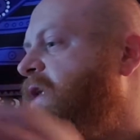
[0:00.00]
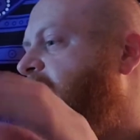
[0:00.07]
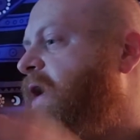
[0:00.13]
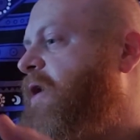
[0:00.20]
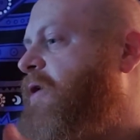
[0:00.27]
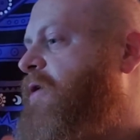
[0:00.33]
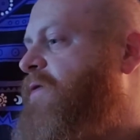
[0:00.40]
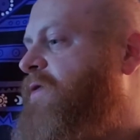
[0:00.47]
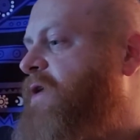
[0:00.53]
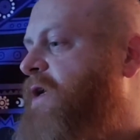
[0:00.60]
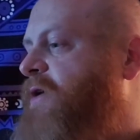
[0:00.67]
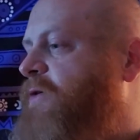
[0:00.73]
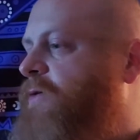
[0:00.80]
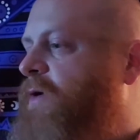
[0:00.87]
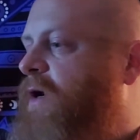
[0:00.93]
air of the
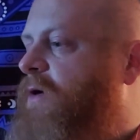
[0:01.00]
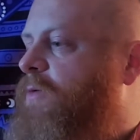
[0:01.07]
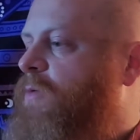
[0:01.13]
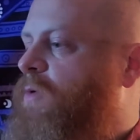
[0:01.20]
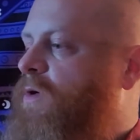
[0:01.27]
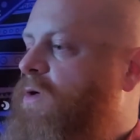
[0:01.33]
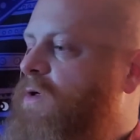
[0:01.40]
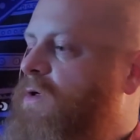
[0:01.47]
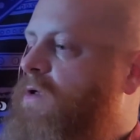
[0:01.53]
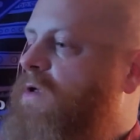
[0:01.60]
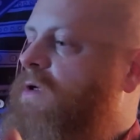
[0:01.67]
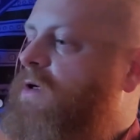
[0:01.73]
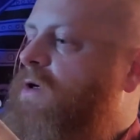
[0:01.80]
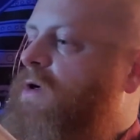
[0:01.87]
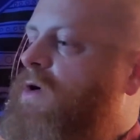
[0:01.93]
underground world,
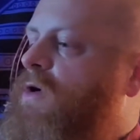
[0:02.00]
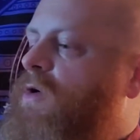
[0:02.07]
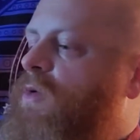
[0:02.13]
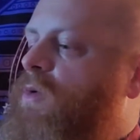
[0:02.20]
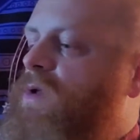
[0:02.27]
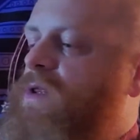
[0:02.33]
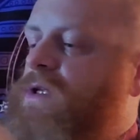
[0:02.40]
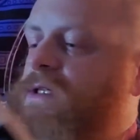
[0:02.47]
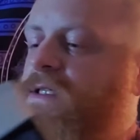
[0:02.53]
with its